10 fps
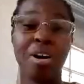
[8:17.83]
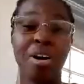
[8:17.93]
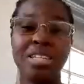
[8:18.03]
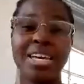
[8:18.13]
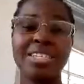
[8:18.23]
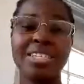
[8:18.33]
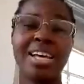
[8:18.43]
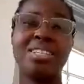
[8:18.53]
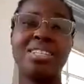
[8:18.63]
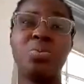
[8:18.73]
process
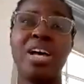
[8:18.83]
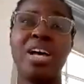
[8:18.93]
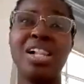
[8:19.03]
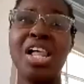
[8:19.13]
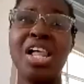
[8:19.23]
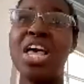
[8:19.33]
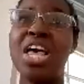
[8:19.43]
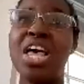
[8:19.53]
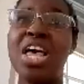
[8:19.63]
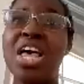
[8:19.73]
as well.
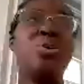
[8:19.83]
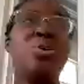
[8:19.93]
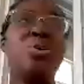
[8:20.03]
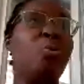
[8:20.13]
So